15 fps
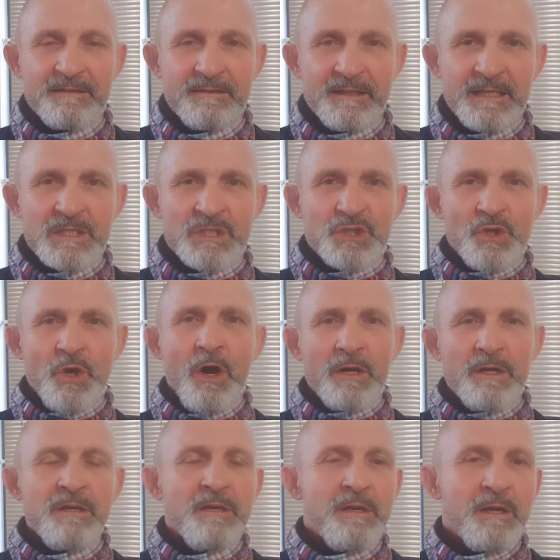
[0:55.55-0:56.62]
As
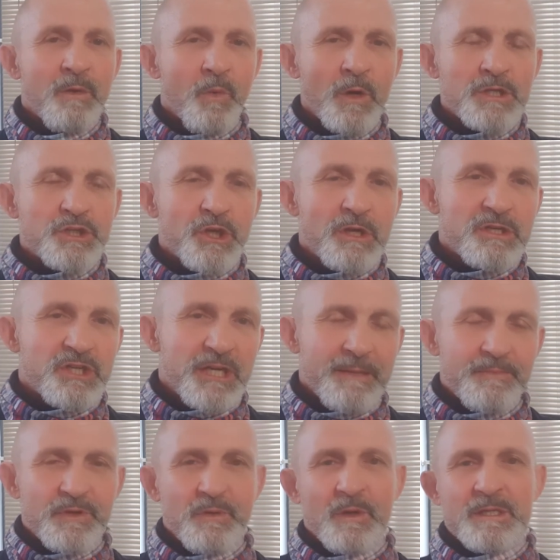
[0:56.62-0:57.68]
John 1 John
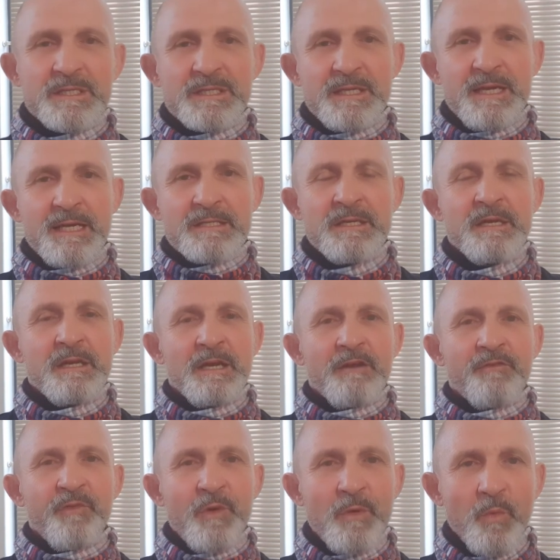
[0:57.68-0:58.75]
chapter 1 says,
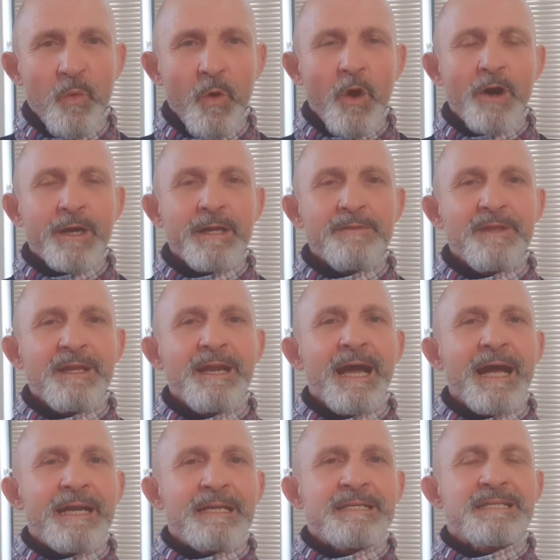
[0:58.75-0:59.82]
if we walk in the
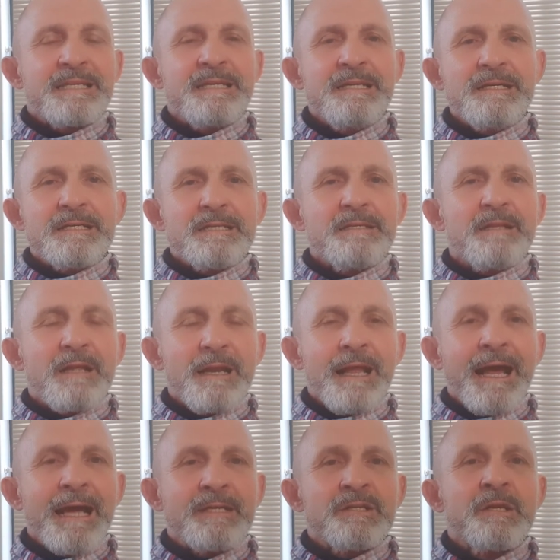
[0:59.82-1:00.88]
light as he is in the
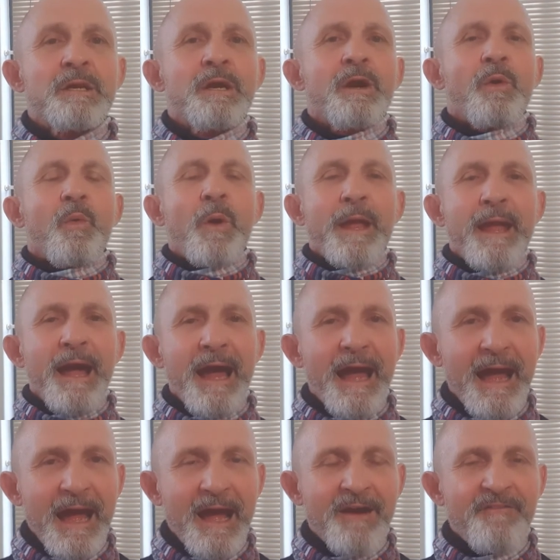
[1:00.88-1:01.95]
light, we
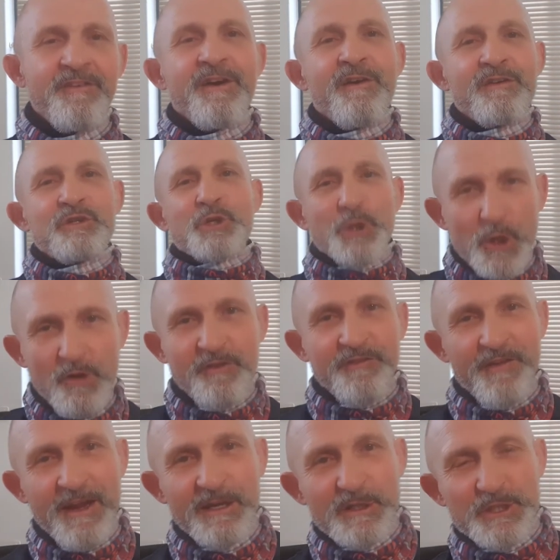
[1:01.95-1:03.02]
have true
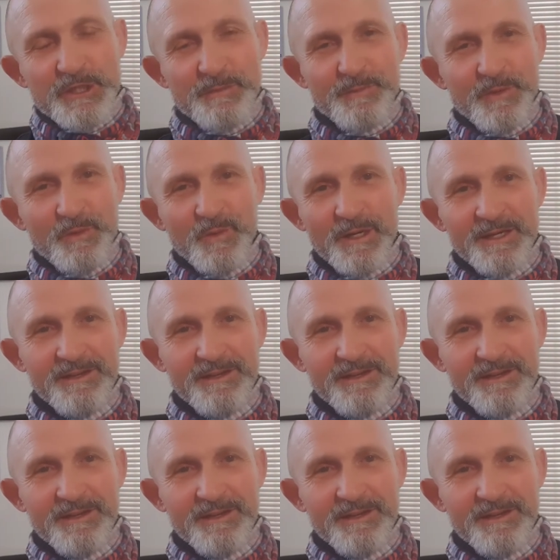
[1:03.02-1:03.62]
fellowship with one